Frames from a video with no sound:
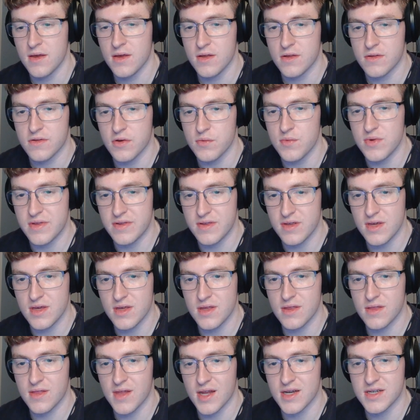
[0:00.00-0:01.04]
So we
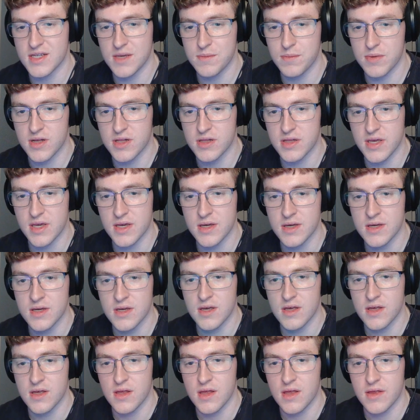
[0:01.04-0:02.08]
see that typically
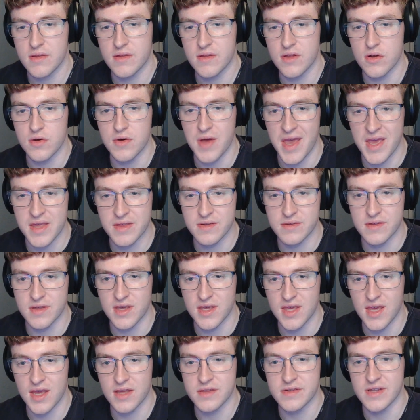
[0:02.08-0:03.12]
still aces and
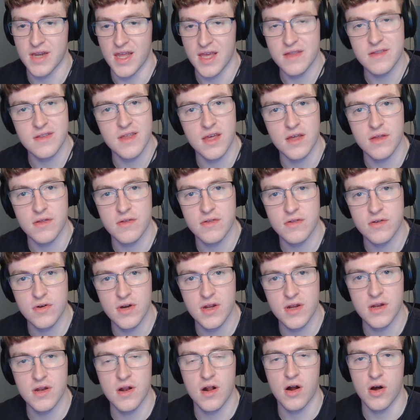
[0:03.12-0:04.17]
kings and ace king
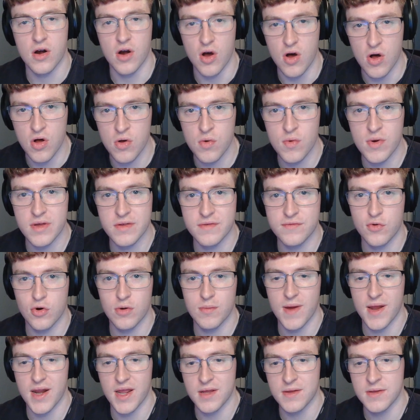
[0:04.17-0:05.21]
suited are always
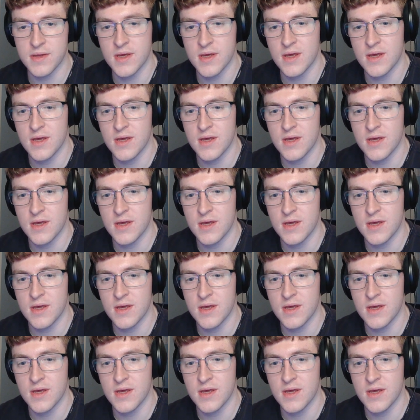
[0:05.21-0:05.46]
4-betting,